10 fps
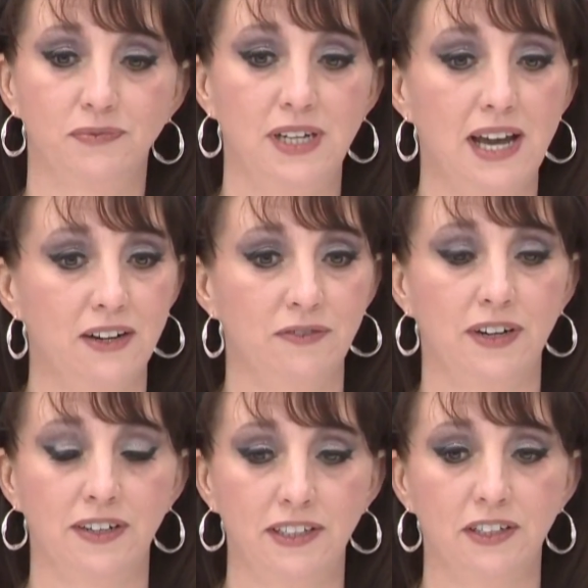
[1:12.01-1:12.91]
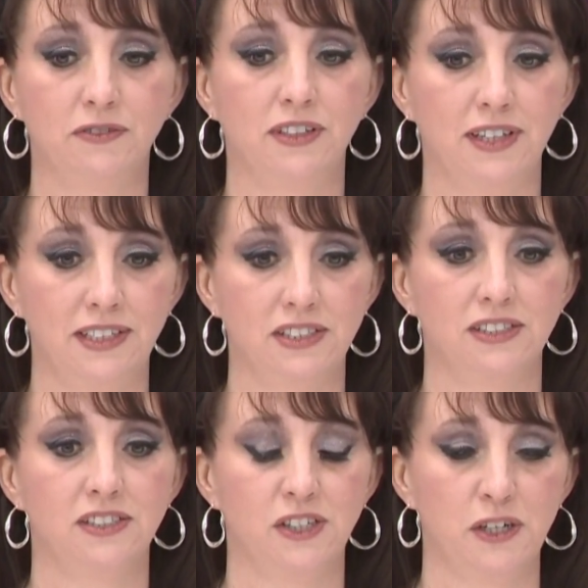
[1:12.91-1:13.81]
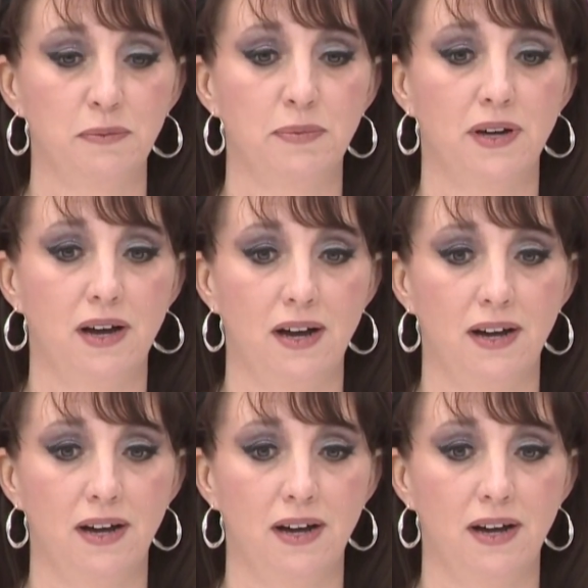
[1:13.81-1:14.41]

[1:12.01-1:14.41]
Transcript: We had a very good relationship.